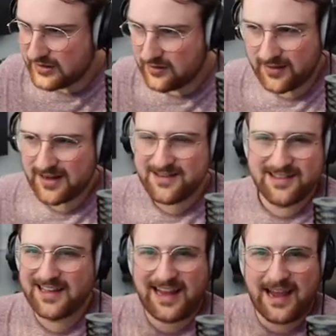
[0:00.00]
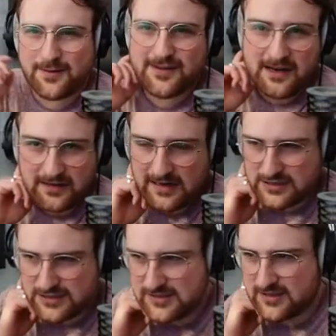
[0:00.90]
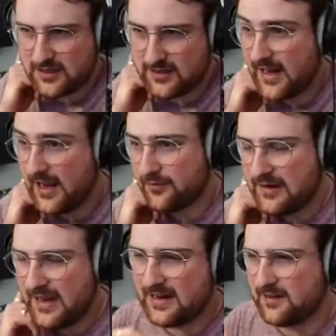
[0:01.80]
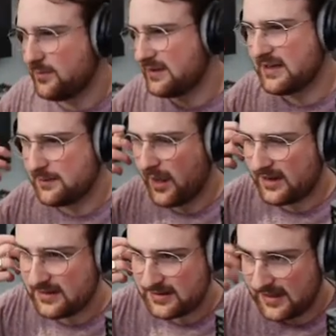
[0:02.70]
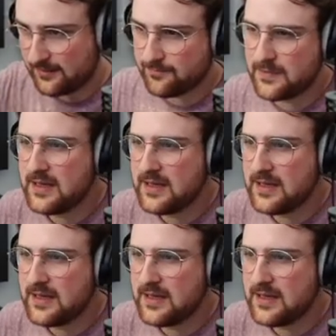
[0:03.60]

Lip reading: here that I didn't like how it sounded, and I just cut it out and added the beginning back in again.